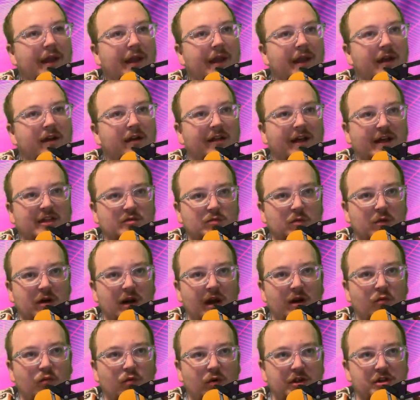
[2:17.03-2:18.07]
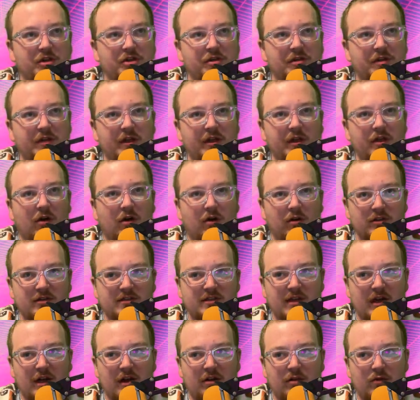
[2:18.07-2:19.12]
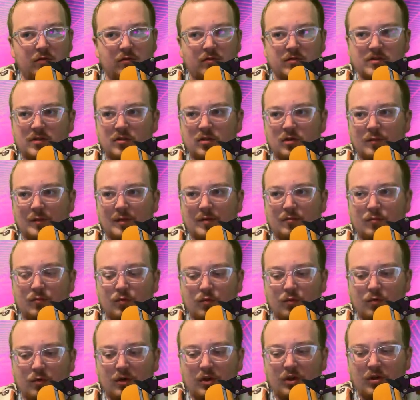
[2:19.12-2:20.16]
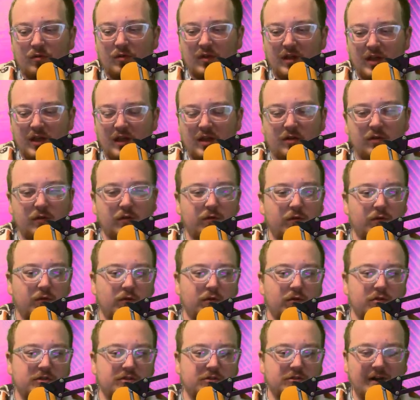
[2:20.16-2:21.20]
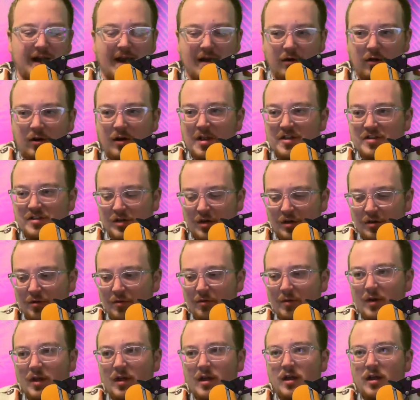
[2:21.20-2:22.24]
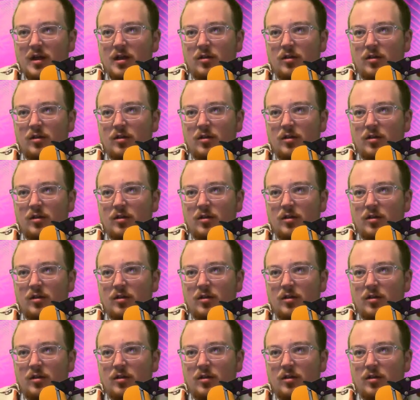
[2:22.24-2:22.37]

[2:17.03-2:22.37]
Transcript: And that's where I wish the art style was a little bit more unique or stood out on its own.